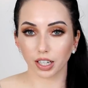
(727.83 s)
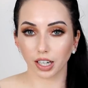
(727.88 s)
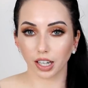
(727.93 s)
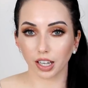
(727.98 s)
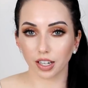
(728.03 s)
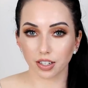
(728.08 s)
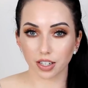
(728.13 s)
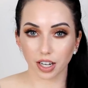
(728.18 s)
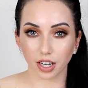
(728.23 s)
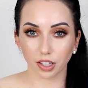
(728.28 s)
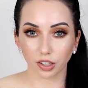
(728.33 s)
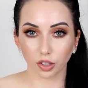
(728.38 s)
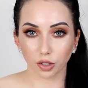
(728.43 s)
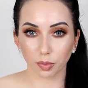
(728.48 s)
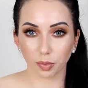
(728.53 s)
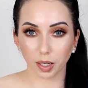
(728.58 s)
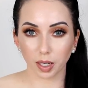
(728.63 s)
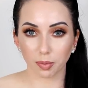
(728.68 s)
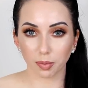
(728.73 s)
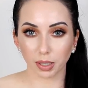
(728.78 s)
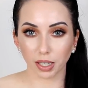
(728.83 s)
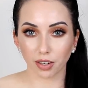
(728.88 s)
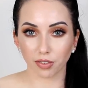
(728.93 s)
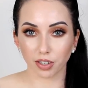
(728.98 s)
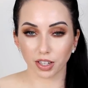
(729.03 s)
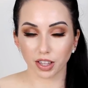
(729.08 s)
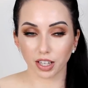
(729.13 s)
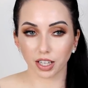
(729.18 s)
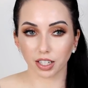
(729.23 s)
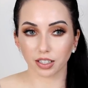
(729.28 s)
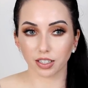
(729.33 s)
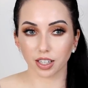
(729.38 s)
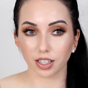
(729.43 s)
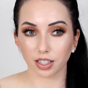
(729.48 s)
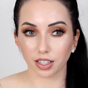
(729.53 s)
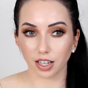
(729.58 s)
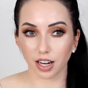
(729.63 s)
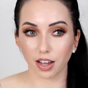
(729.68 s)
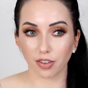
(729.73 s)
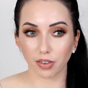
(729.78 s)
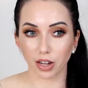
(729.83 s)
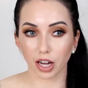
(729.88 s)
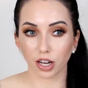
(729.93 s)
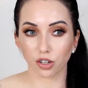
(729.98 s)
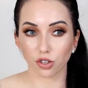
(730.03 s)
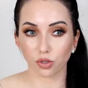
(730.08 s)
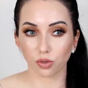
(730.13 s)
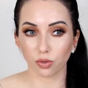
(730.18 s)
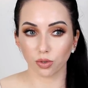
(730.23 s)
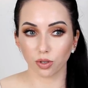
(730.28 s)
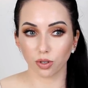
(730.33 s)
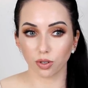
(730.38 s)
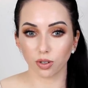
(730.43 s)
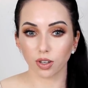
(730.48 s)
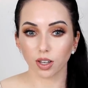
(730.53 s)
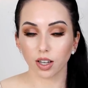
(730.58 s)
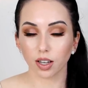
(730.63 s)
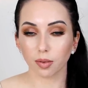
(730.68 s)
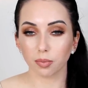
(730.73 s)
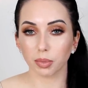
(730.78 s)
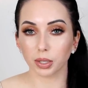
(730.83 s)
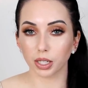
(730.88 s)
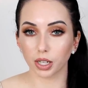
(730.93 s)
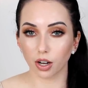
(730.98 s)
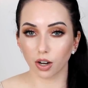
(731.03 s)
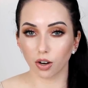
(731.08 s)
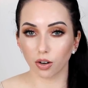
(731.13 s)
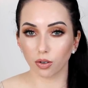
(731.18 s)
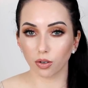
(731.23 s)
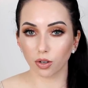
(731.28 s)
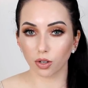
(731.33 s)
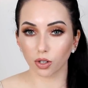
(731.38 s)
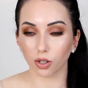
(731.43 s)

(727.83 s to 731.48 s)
anti-aluminum and everything doesn't have actual B O,